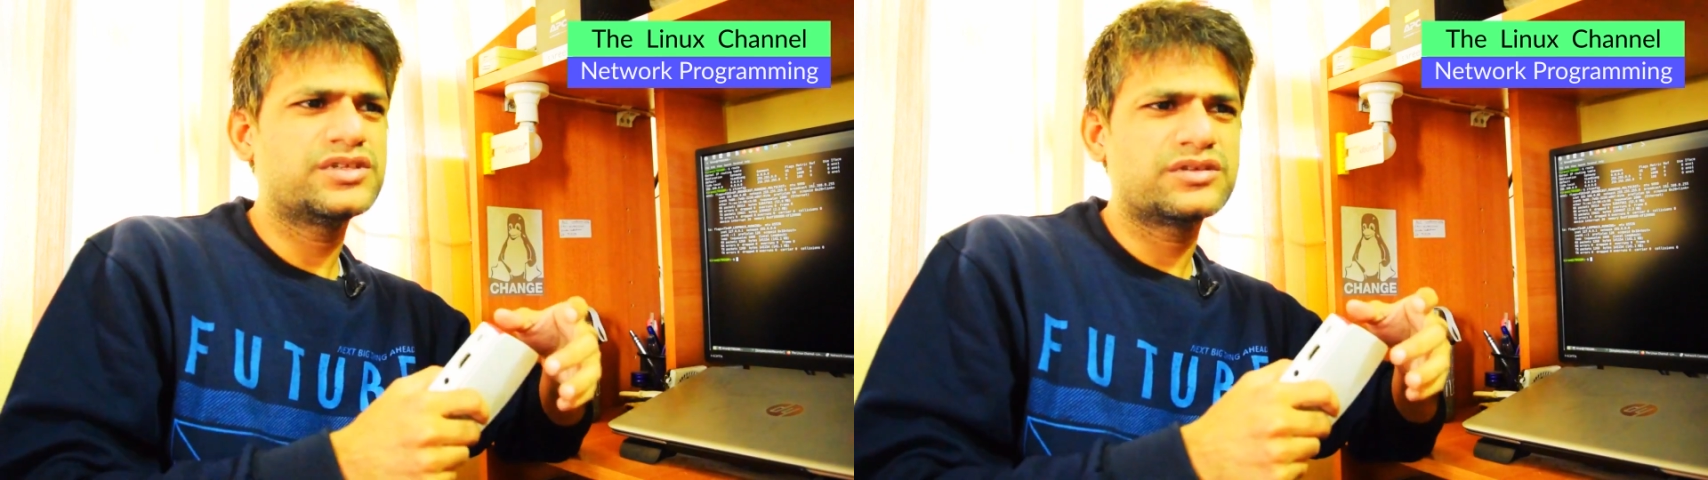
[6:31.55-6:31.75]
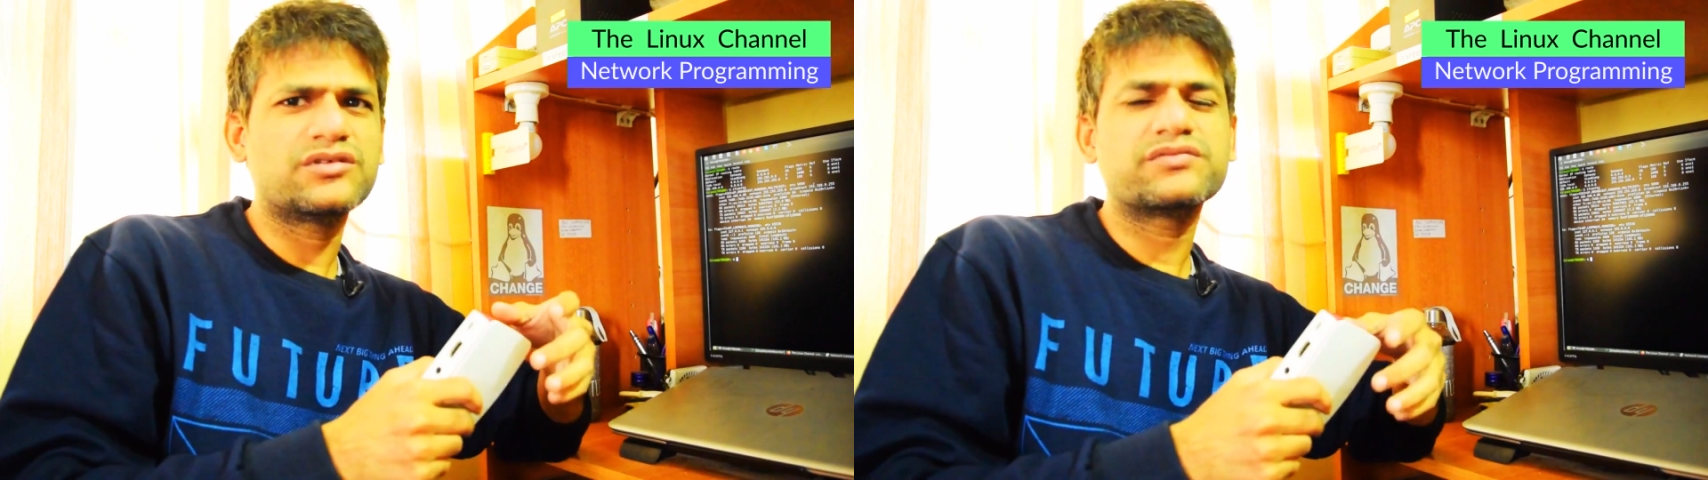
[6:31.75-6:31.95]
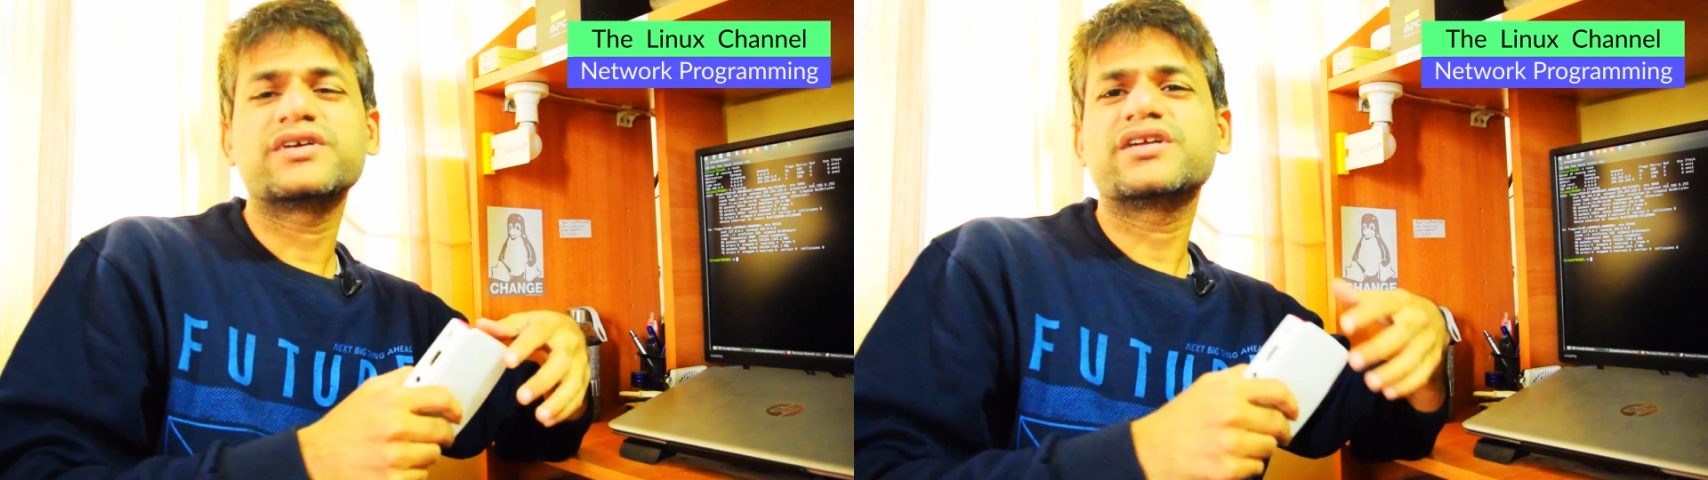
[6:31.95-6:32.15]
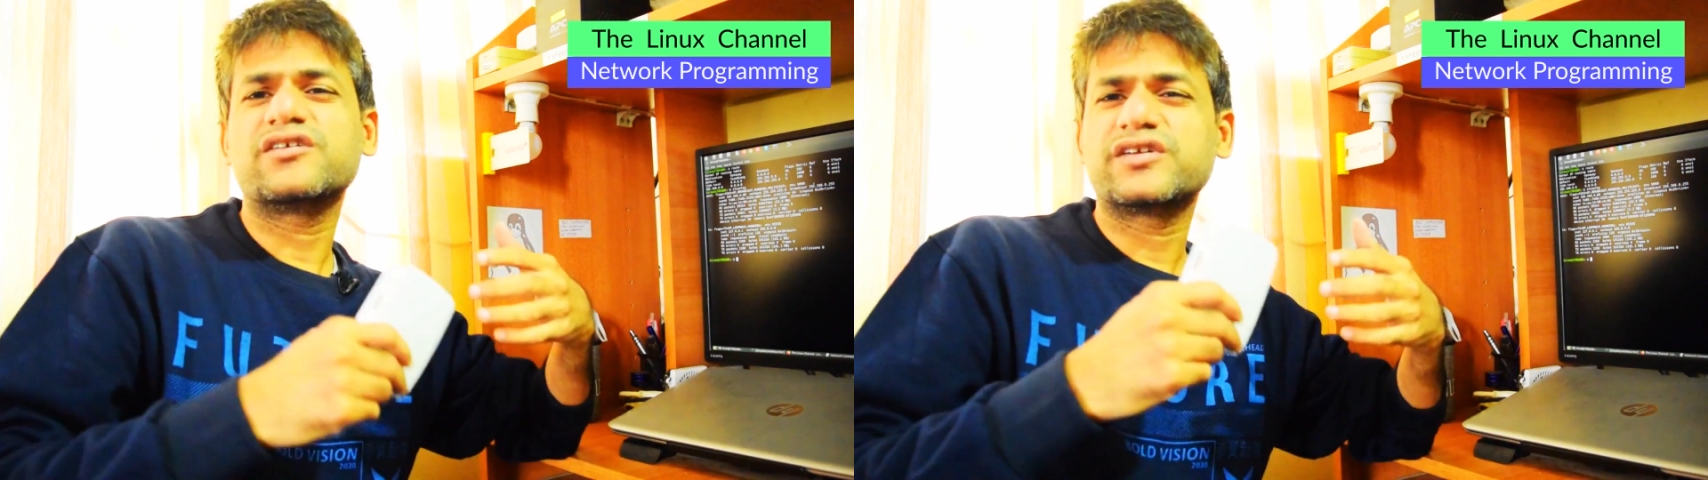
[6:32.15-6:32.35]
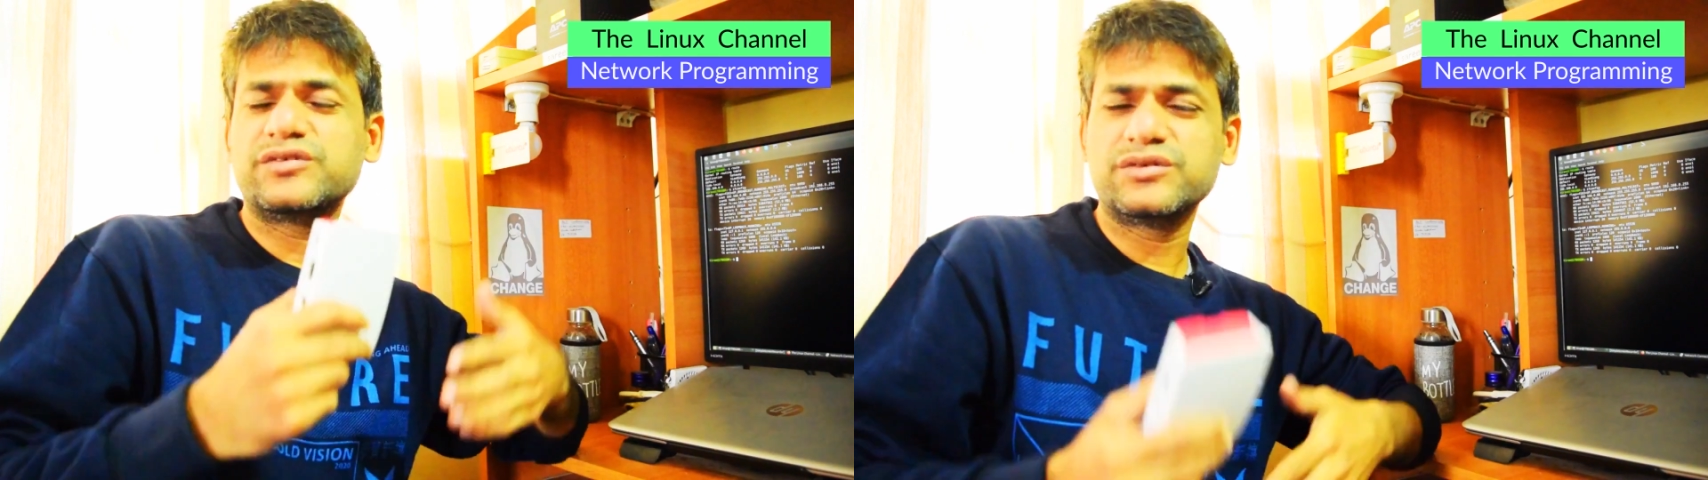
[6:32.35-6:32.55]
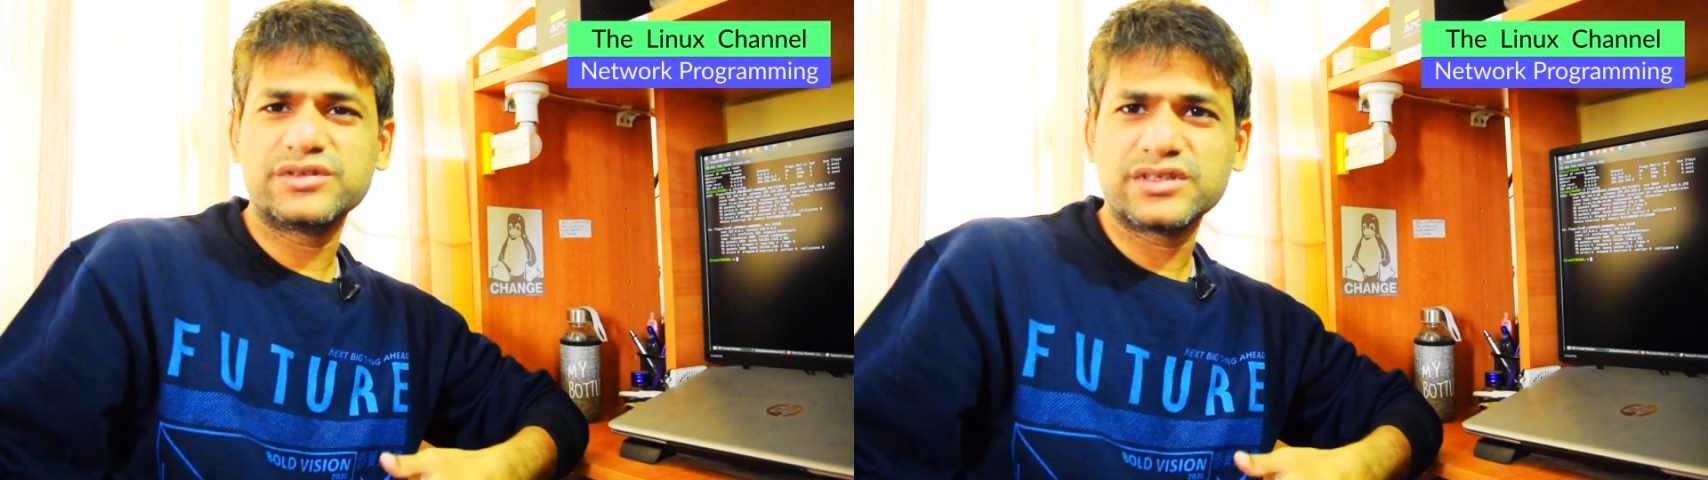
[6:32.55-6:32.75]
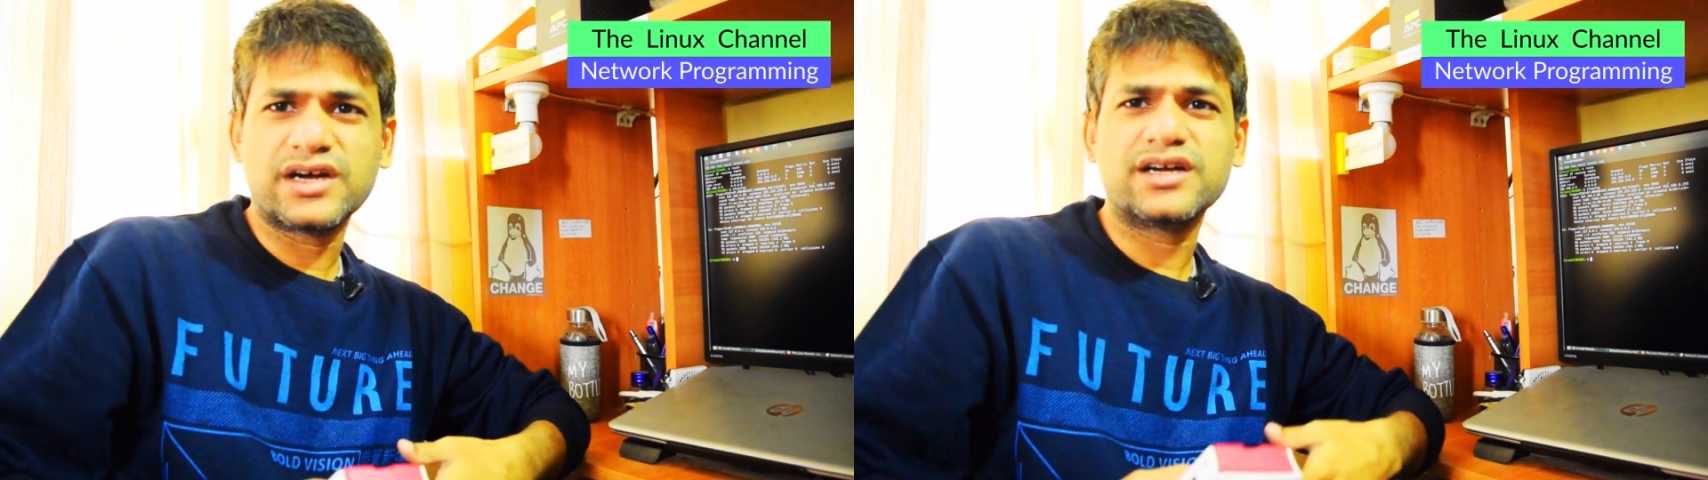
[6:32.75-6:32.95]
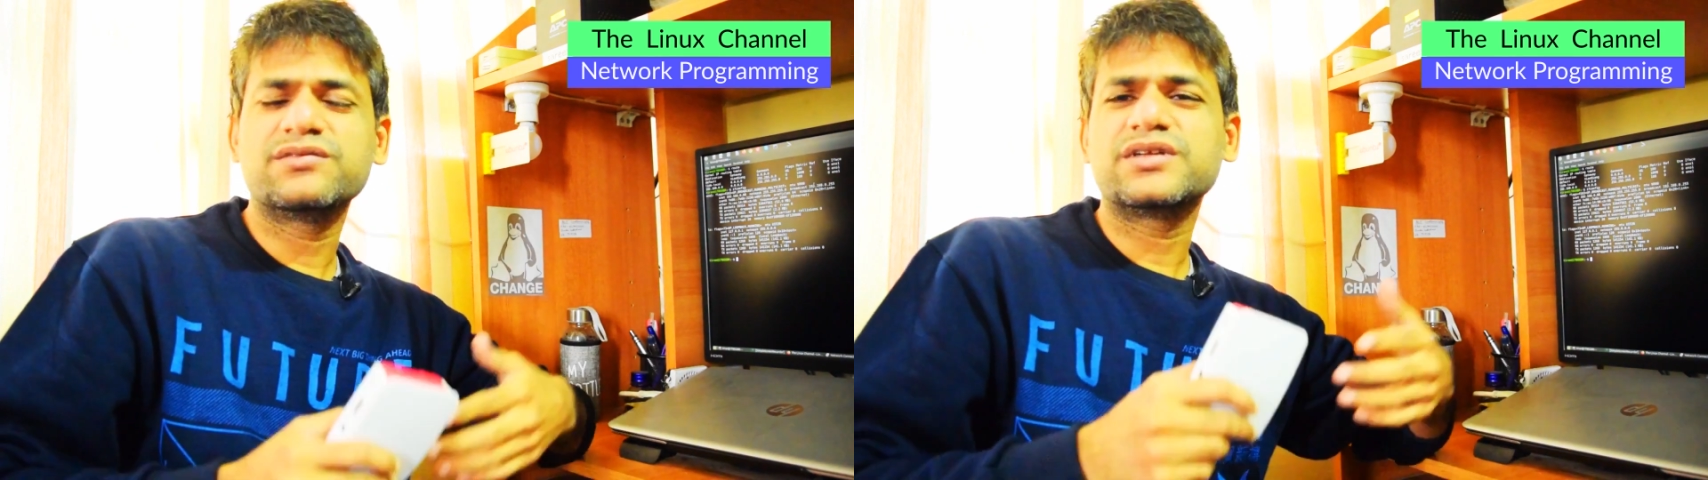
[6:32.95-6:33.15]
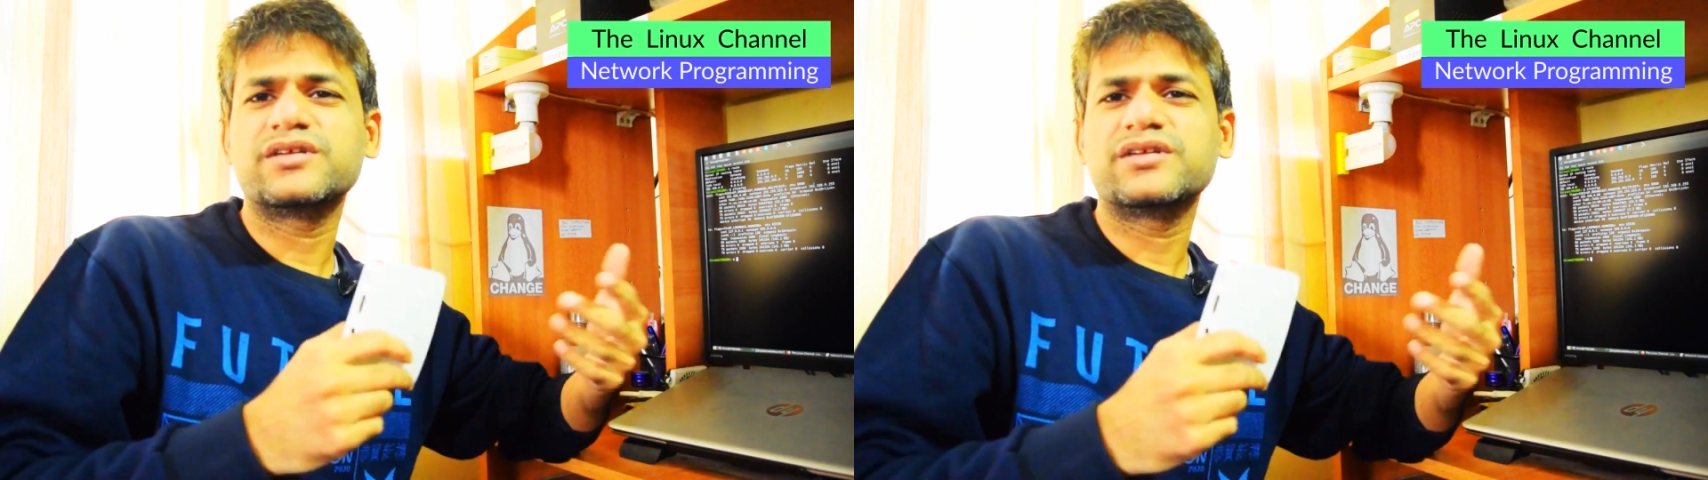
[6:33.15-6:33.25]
in software or you do in the hardware,